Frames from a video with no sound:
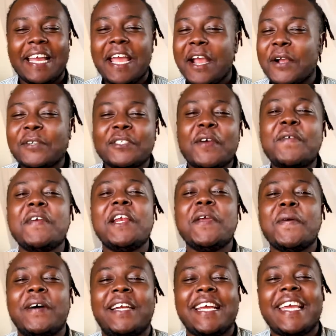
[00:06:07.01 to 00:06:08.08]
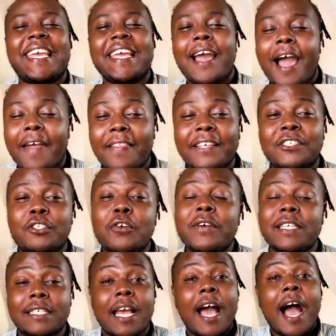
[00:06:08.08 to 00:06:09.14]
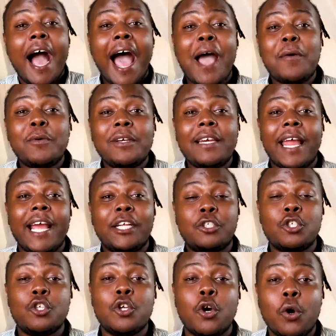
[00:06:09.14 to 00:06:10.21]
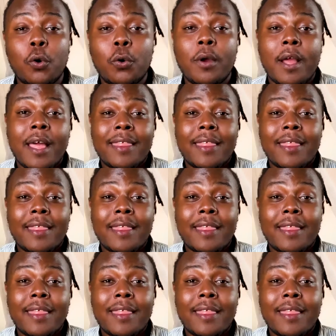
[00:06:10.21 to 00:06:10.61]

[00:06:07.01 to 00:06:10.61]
because i really want to hear other stories i would like to know